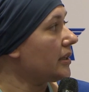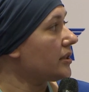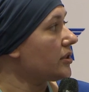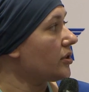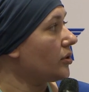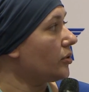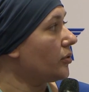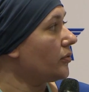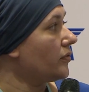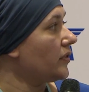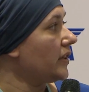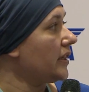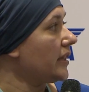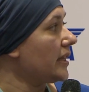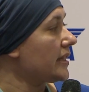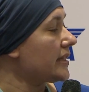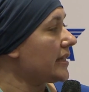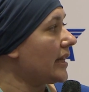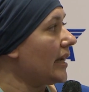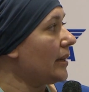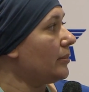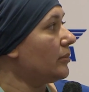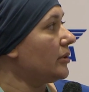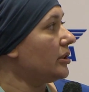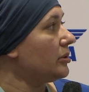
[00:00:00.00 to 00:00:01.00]
so fleet
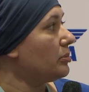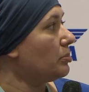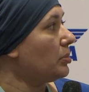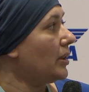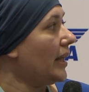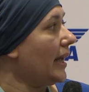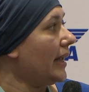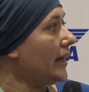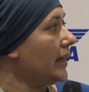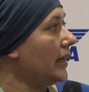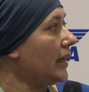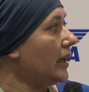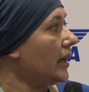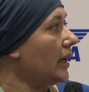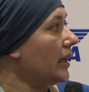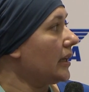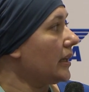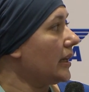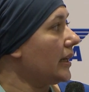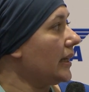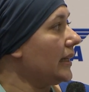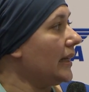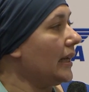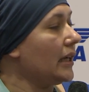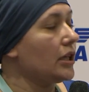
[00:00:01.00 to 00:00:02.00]
assignment planning
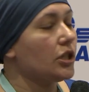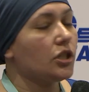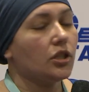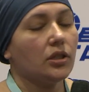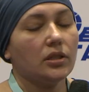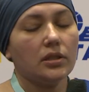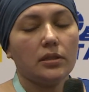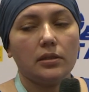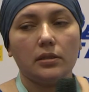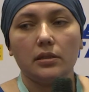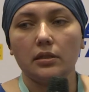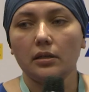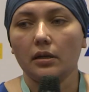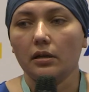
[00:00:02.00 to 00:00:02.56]
and connections